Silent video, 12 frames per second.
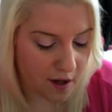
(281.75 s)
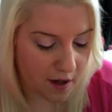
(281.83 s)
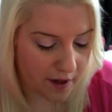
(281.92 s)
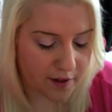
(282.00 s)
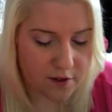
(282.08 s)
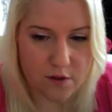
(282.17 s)

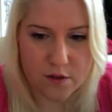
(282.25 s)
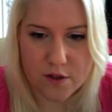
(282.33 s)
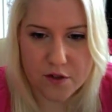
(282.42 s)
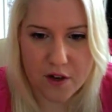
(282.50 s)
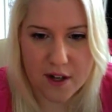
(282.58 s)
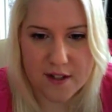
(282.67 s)
And as soon as it
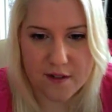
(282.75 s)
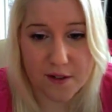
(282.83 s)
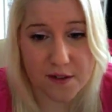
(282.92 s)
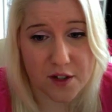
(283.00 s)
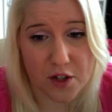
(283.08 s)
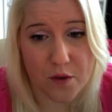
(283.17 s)
dries, it
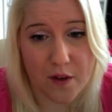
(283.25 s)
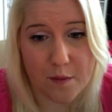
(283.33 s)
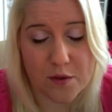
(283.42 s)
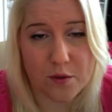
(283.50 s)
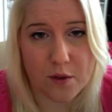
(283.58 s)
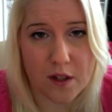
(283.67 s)
feels like you have
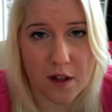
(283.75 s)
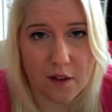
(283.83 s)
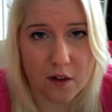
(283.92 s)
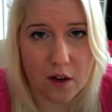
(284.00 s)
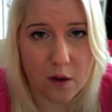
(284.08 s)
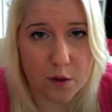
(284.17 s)
absolutely
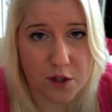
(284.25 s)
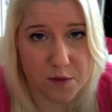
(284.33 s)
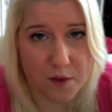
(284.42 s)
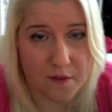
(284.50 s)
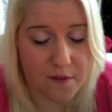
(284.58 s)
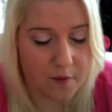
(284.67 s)
nothing on, which is
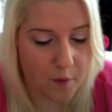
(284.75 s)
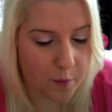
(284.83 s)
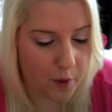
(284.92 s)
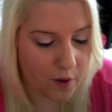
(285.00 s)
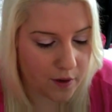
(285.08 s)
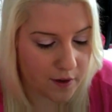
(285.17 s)
my favorite
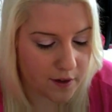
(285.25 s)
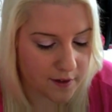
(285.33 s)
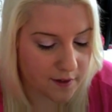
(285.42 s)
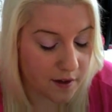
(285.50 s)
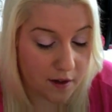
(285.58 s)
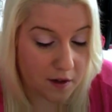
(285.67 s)
part because